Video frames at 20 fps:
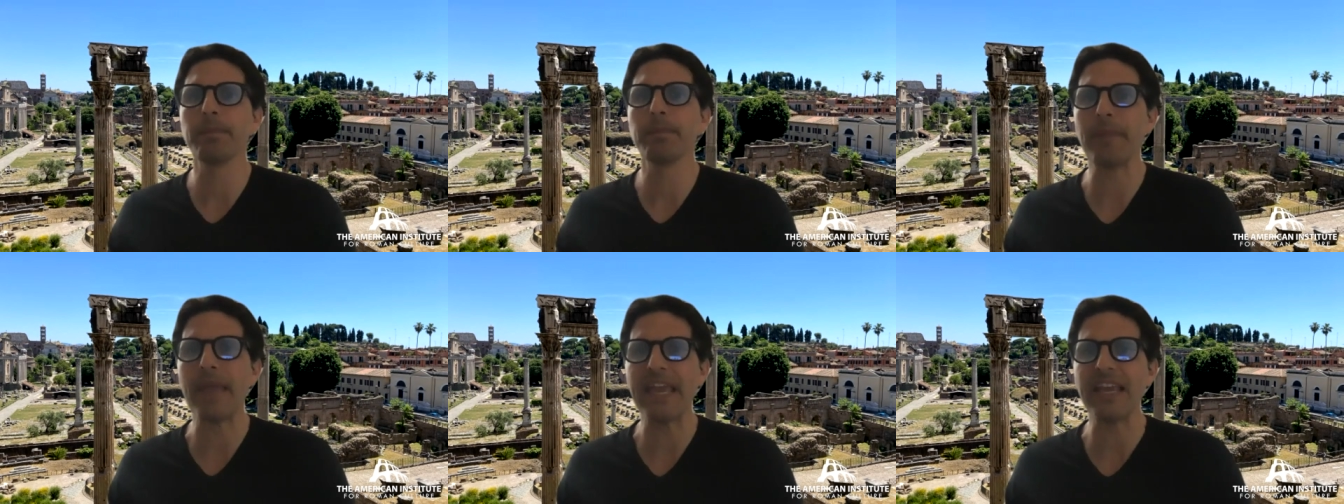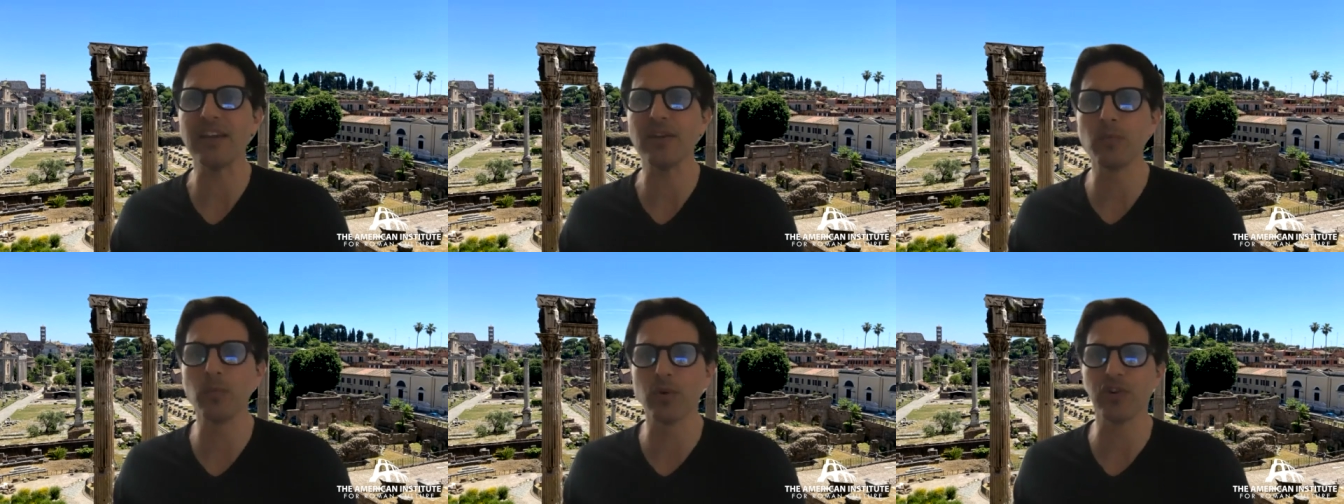
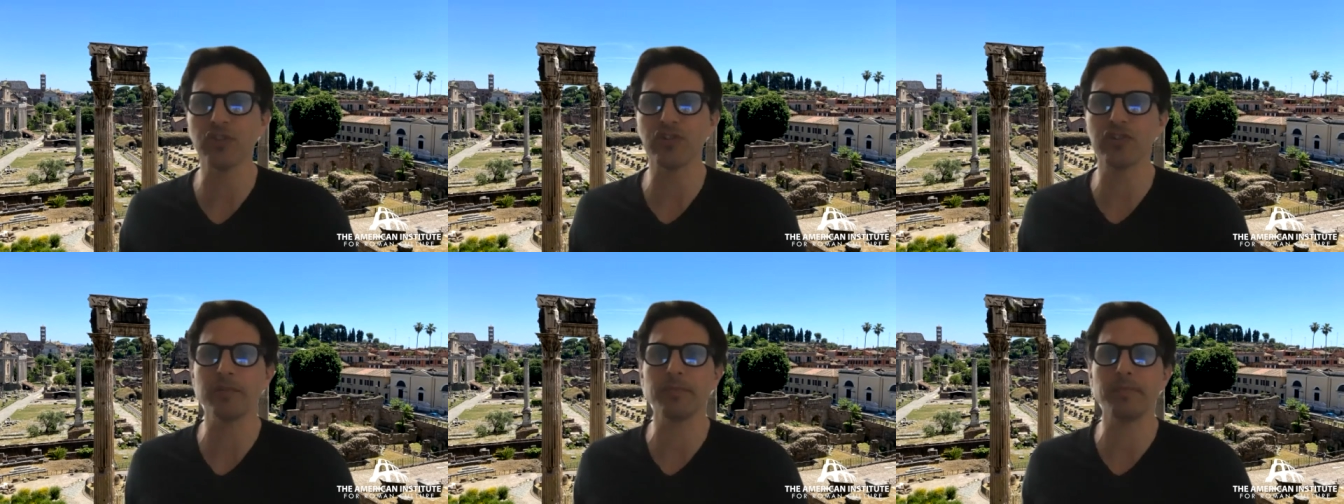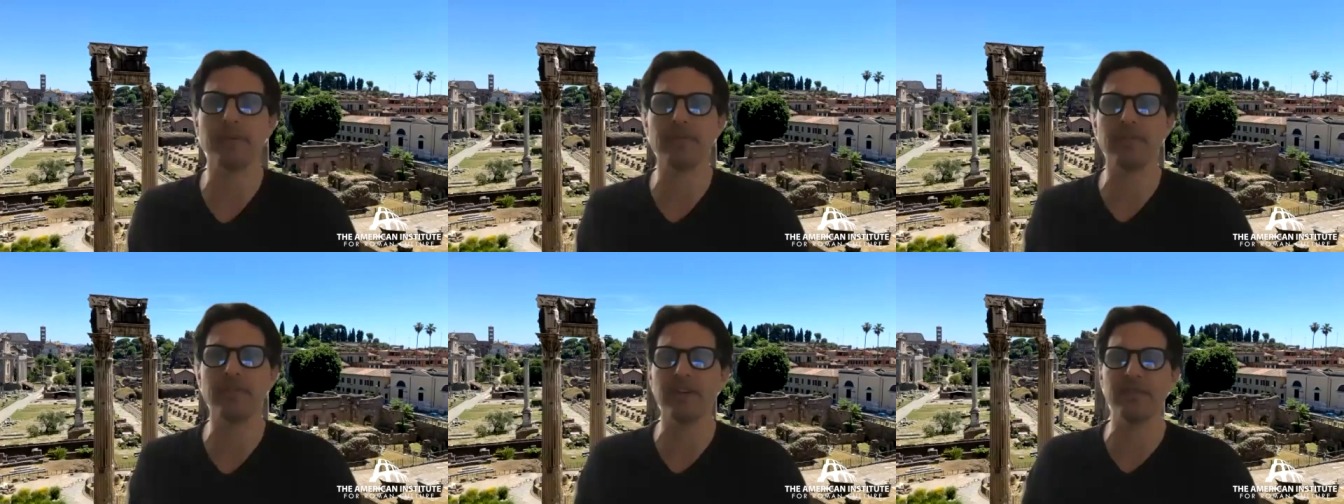pagan worship
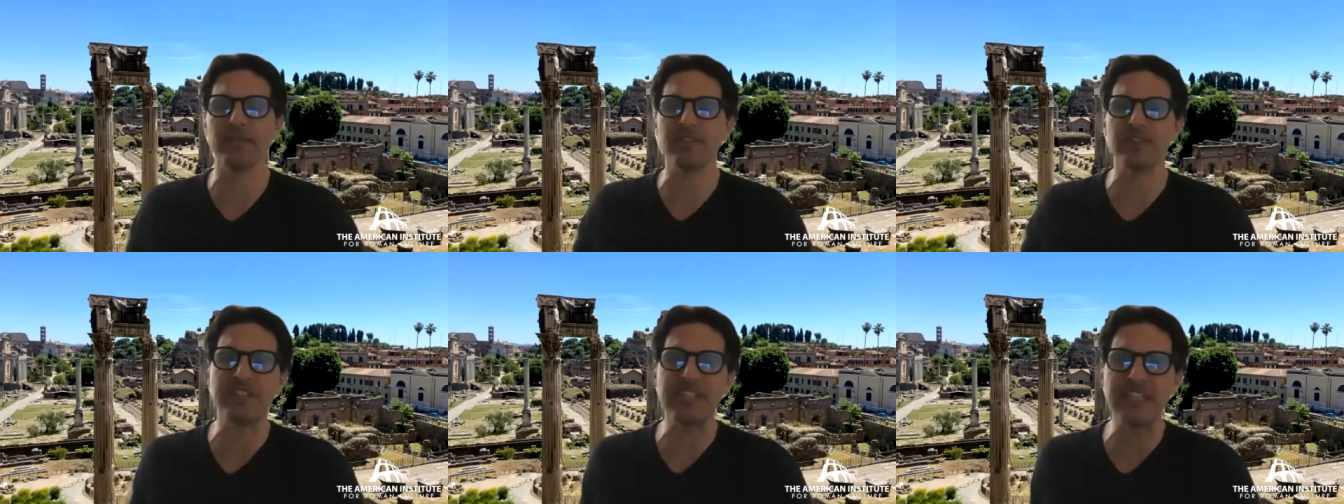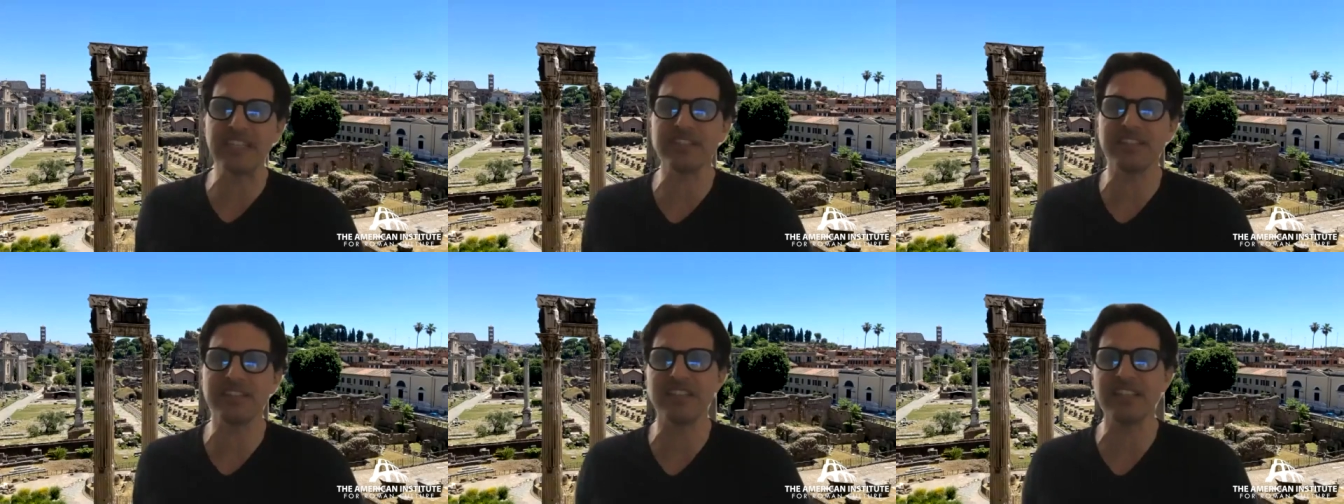of the
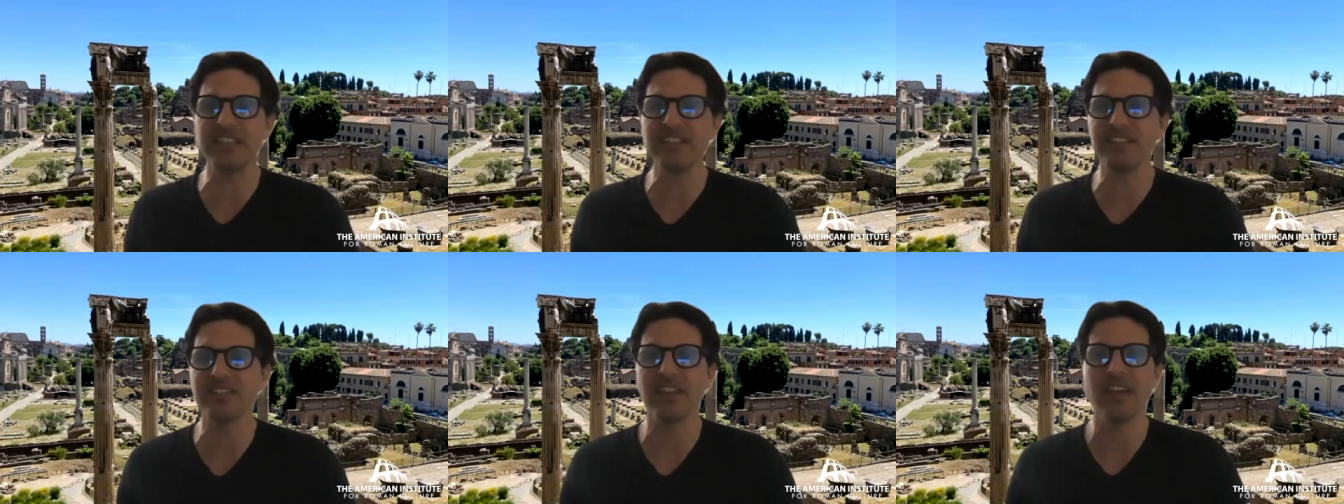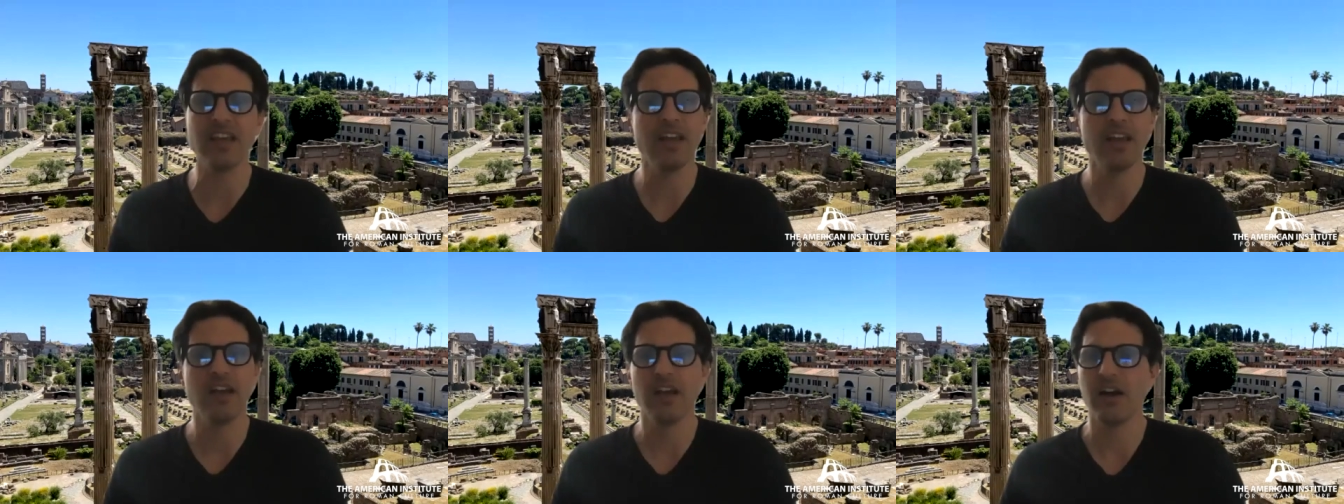deities.
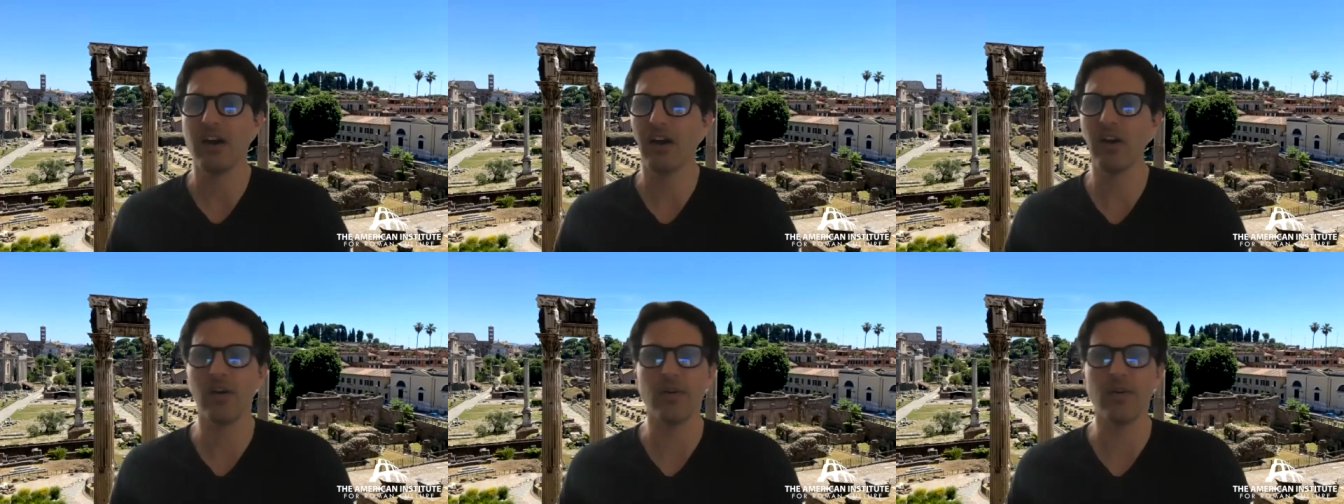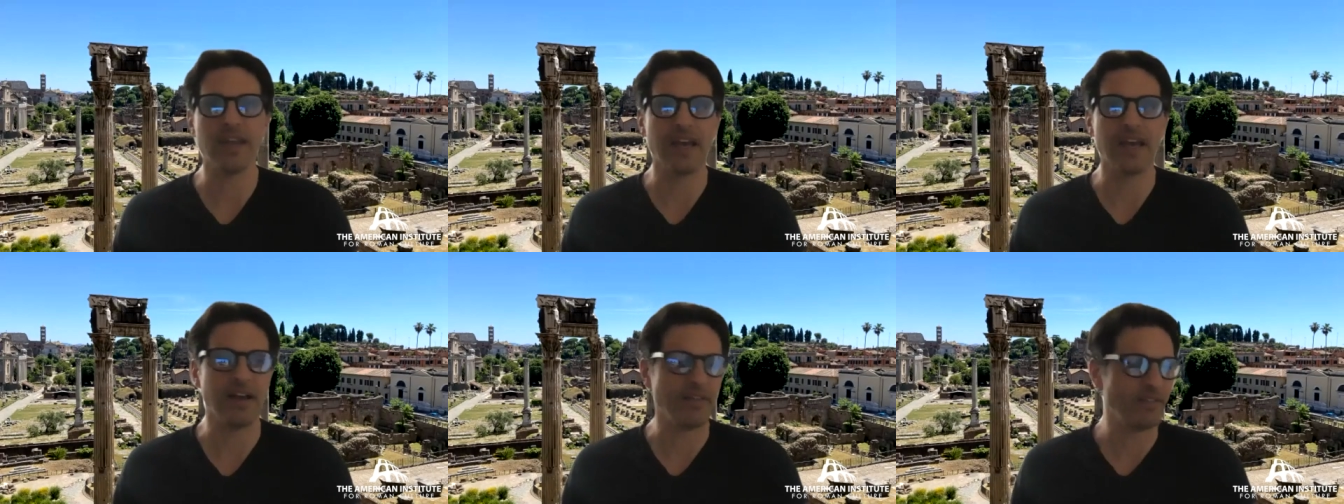Oh,
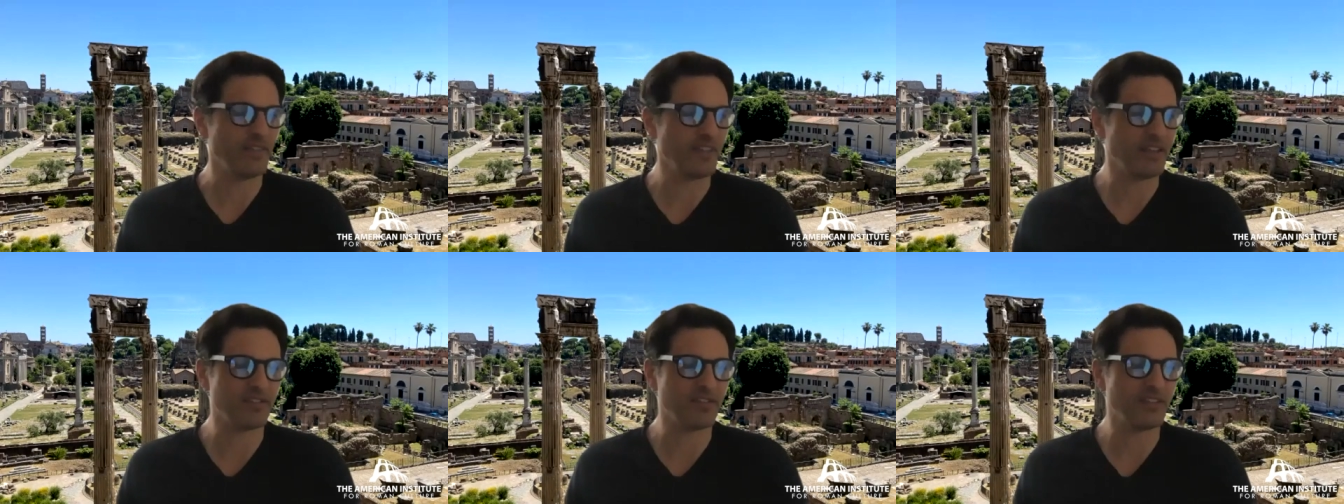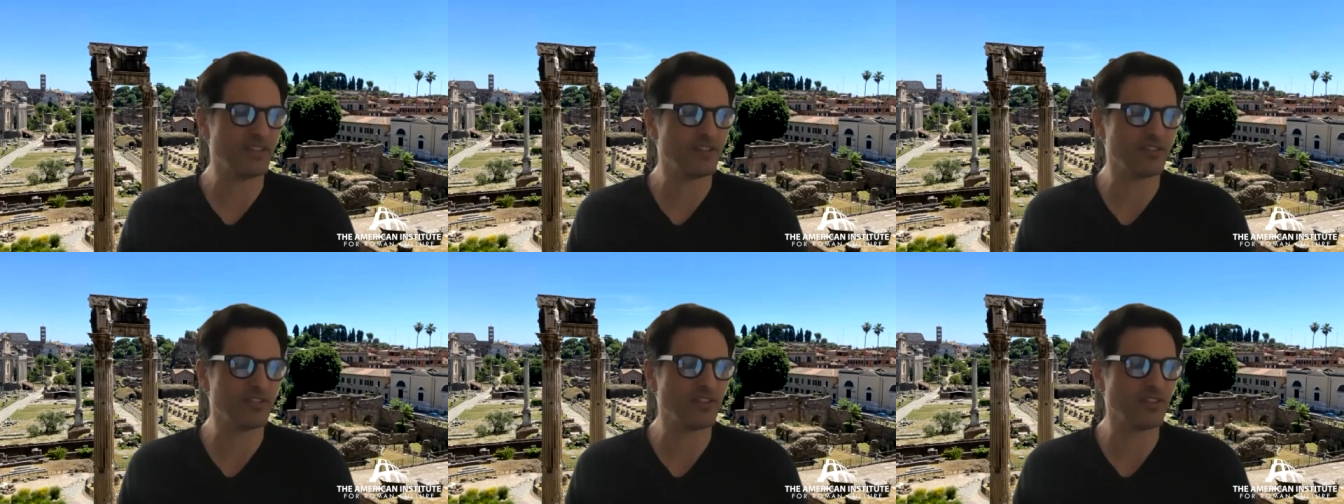yeah. There